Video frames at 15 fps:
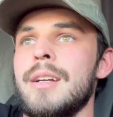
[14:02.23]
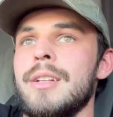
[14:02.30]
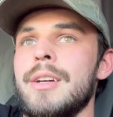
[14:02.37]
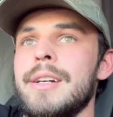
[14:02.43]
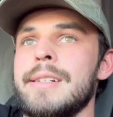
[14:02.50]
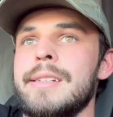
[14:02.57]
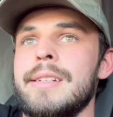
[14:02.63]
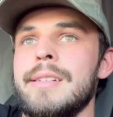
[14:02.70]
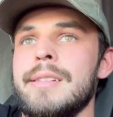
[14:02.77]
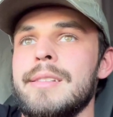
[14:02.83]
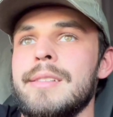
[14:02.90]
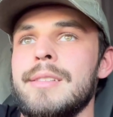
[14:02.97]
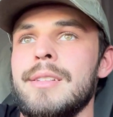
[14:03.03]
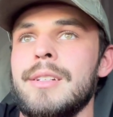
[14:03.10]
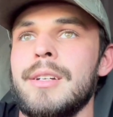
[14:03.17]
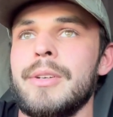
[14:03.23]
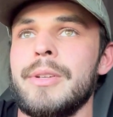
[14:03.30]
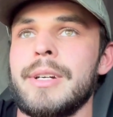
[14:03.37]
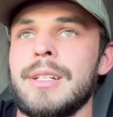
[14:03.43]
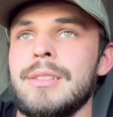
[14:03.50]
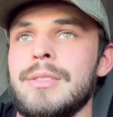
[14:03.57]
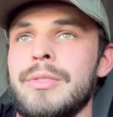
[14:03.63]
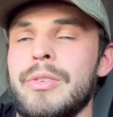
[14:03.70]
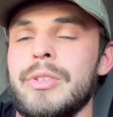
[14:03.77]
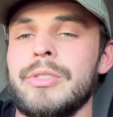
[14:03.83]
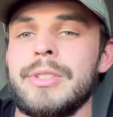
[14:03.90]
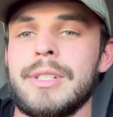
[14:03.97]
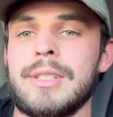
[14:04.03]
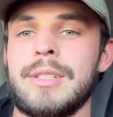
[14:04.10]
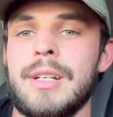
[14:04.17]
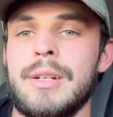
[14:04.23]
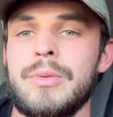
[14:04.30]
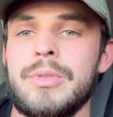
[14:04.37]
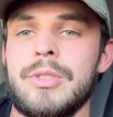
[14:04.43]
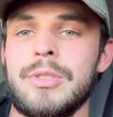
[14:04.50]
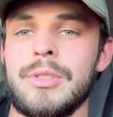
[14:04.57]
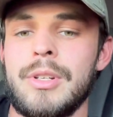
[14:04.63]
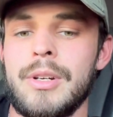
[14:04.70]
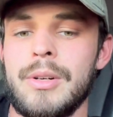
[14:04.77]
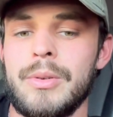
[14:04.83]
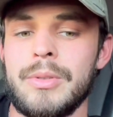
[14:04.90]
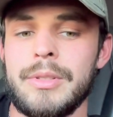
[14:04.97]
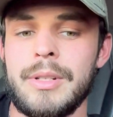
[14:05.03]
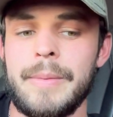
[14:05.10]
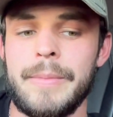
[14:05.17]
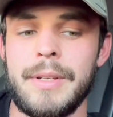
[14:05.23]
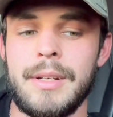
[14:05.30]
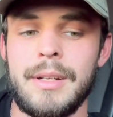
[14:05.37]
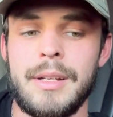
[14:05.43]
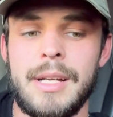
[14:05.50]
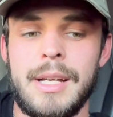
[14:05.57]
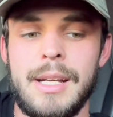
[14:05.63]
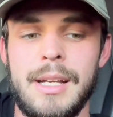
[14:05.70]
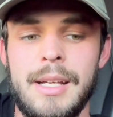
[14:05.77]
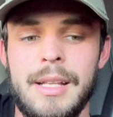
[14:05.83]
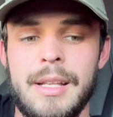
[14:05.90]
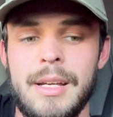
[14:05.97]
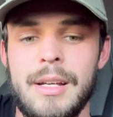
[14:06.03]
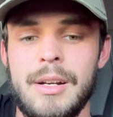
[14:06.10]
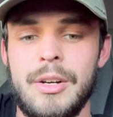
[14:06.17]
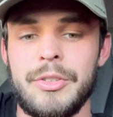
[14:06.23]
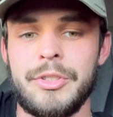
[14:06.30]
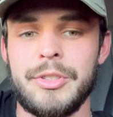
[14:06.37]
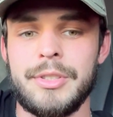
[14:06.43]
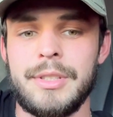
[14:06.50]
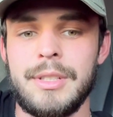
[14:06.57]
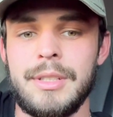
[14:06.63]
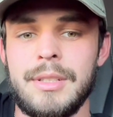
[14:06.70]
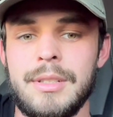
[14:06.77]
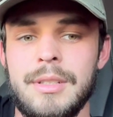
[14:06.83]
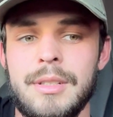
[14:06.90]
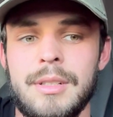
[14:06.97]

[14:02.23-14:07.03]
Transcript: like, like as far as like sandwiches go or something, then I'll just eat